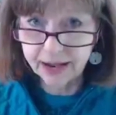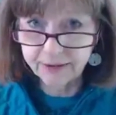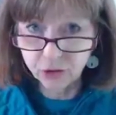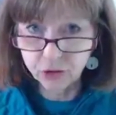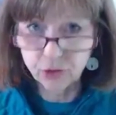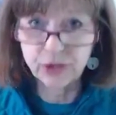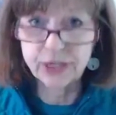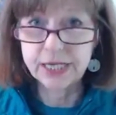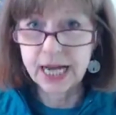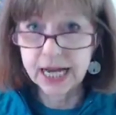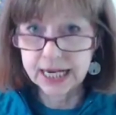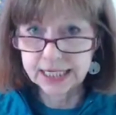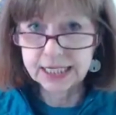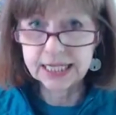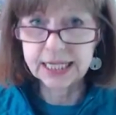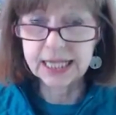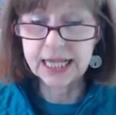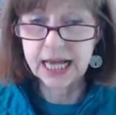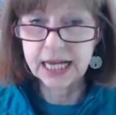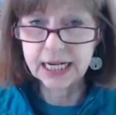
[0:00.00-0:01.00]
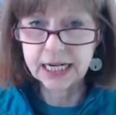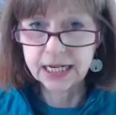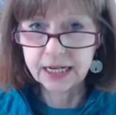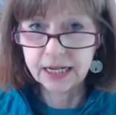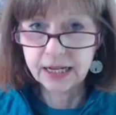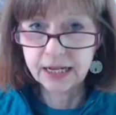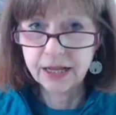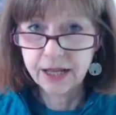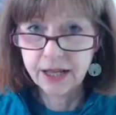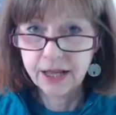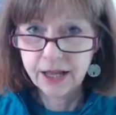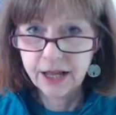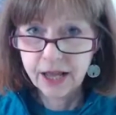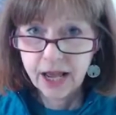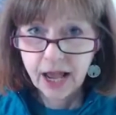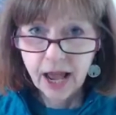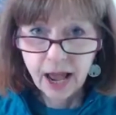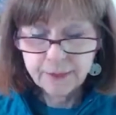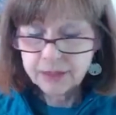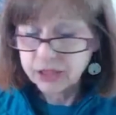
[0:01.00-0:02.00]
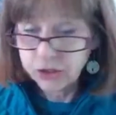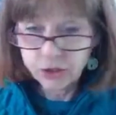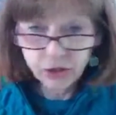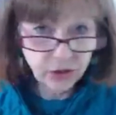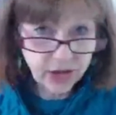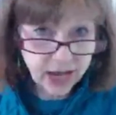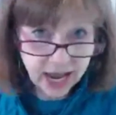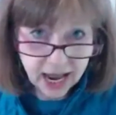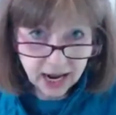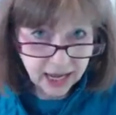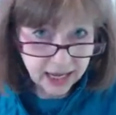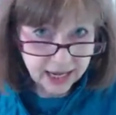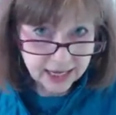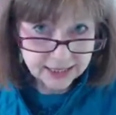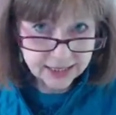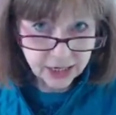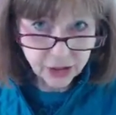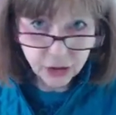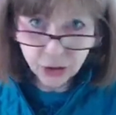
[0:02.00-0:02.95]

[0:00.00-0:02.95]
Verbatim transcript: that have joined on to that. I mean, so you can't, like I